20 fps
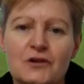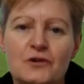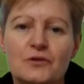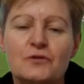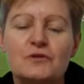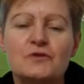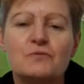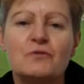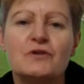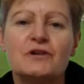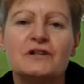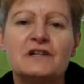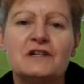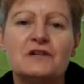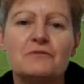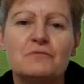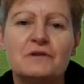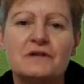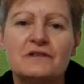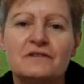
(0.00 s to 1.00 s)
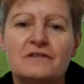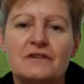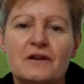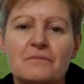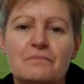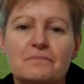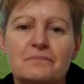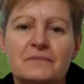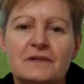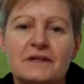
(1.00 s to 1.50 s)
who's working with
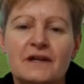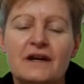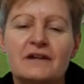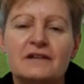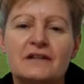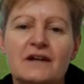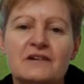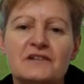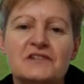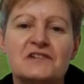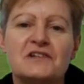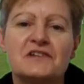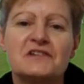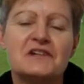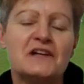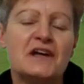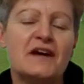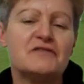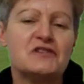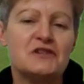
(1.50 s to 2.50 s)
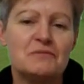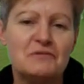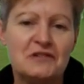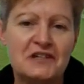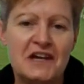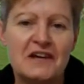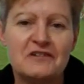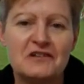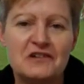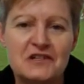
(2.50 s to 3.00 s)
um, our youngsters that have some
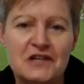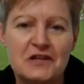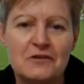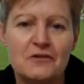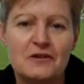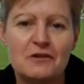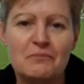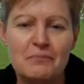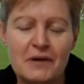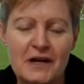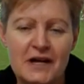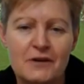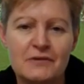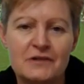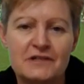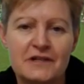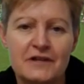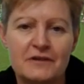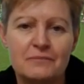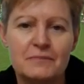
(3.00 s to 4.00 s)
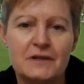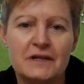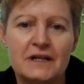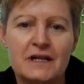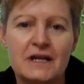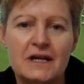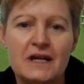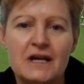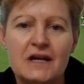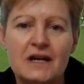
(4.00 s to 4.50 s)
talent here at mpower Dome.
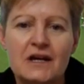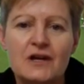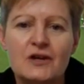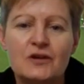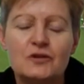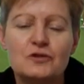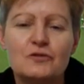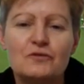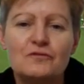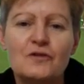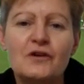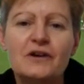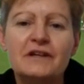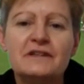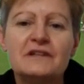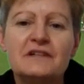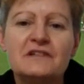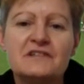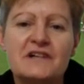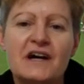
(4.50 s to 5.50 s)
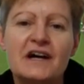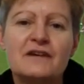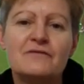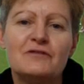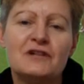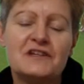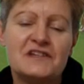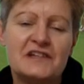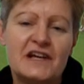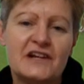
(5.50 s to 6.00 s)
You'll find that
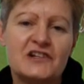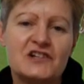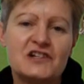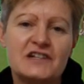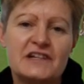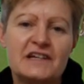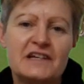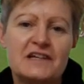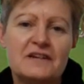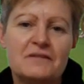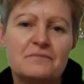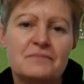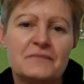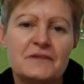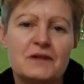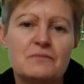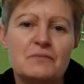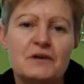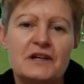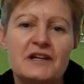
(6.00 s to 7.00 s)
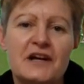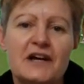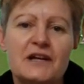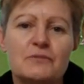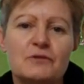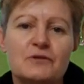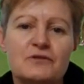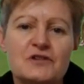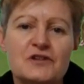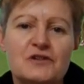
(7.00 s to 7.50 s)
David has actually been
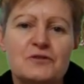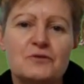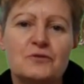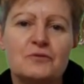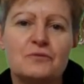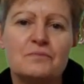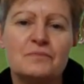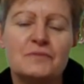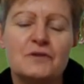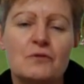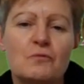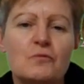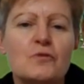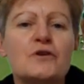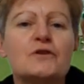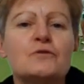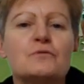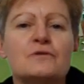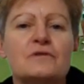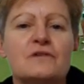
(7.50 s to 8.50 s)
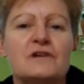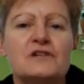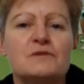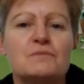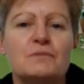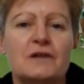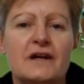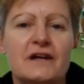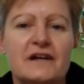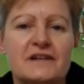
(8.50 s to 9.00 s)
able to work with these
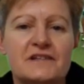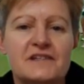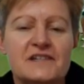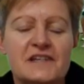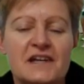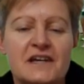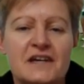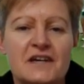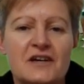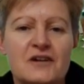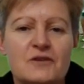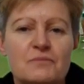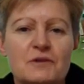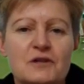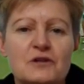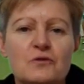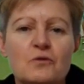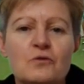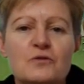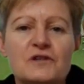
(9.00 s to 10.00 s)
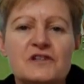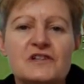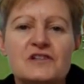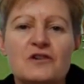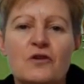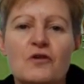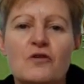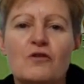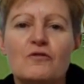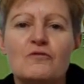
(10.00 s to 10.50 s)
players
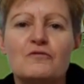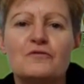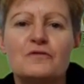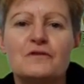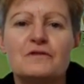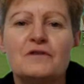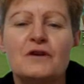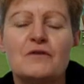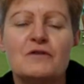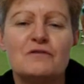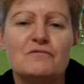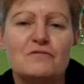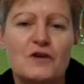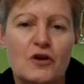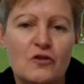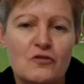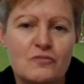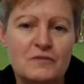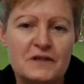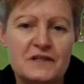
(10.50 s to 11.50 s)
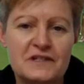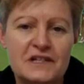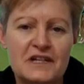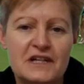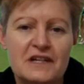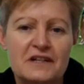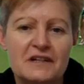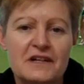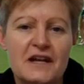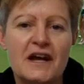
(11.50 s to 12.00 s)
because of their involvement
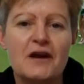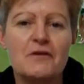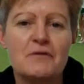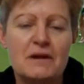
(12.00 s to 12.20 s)
in our